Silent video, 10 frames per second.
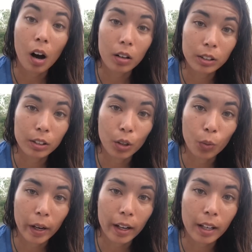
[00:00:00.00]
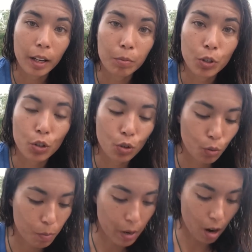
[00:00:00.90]
Also, when I came
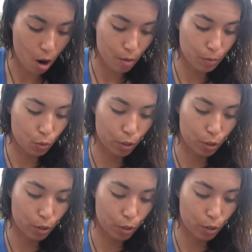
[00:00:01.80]
to, my arms